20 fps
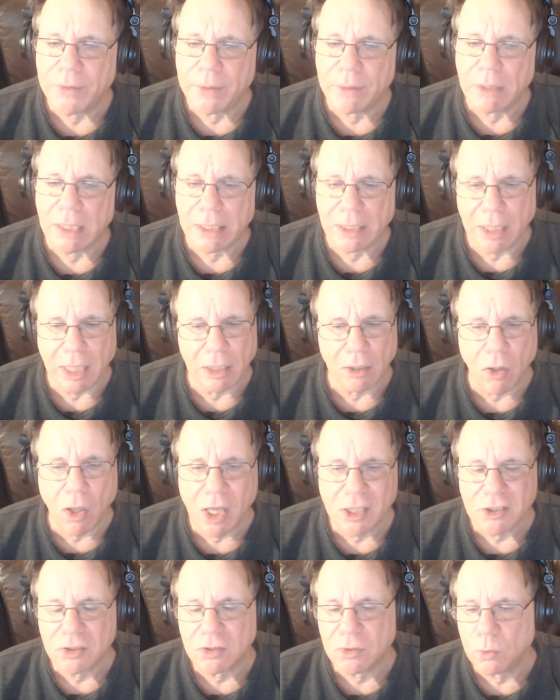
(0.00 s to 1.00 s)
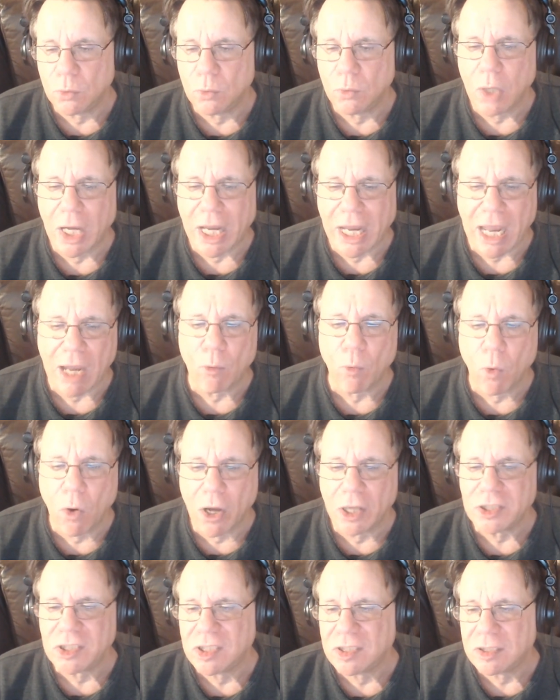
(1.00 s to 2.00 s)
They lost at
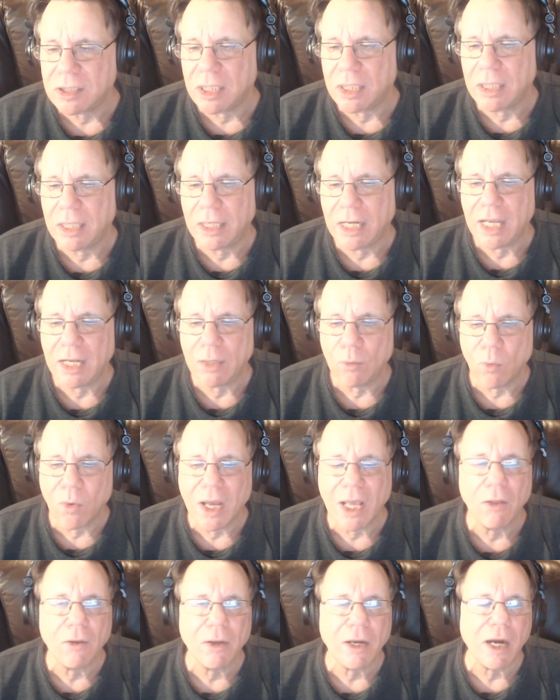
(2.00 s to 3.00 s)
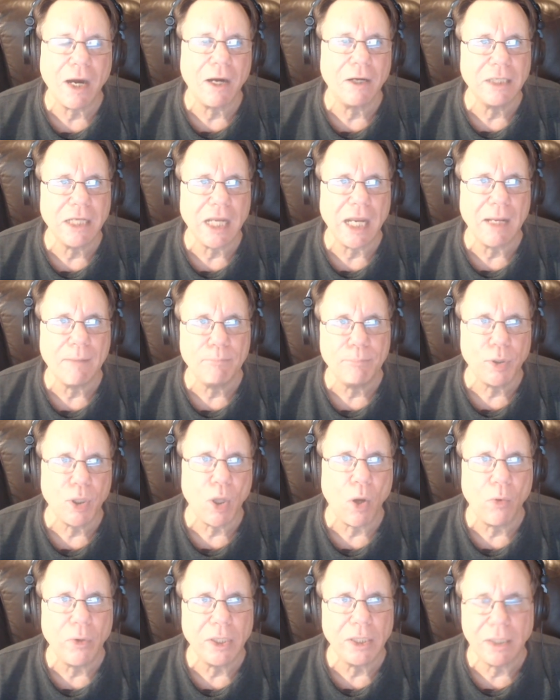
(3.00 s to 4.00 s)
Washington in that wild card game,
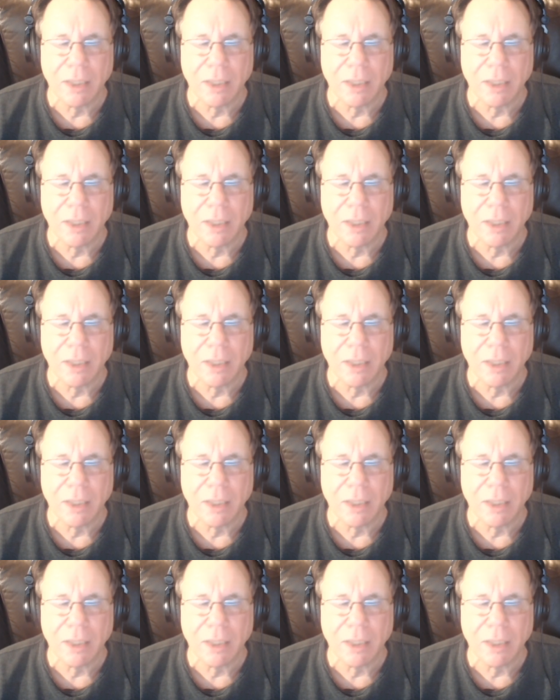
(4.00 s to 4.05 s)
blowing